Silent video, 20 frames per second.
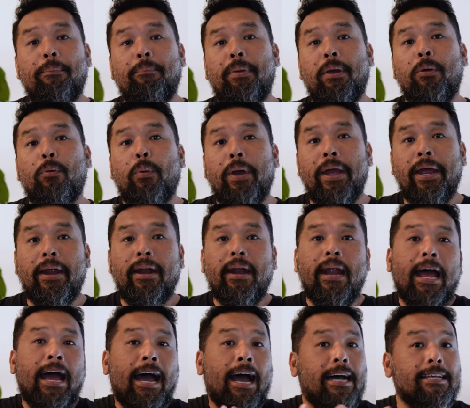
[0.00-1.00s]
beware
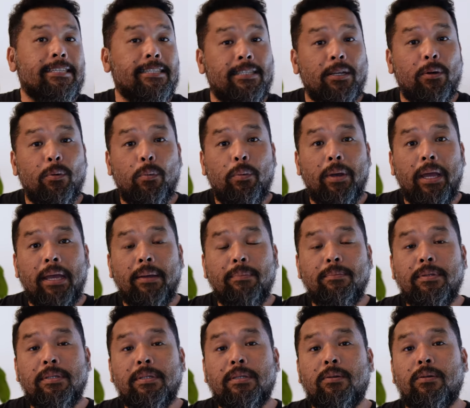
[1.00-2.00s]
as the
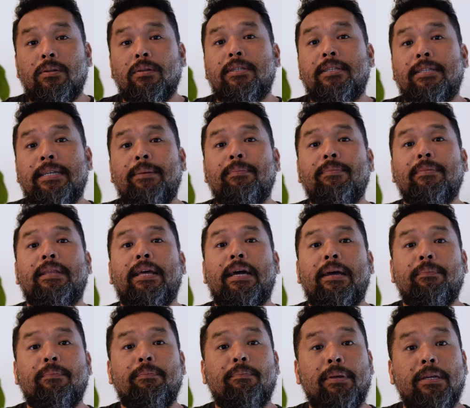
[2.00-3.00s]
waves could
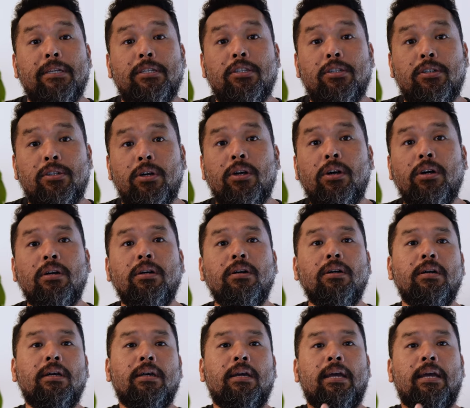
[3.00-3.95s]
sometimes be strong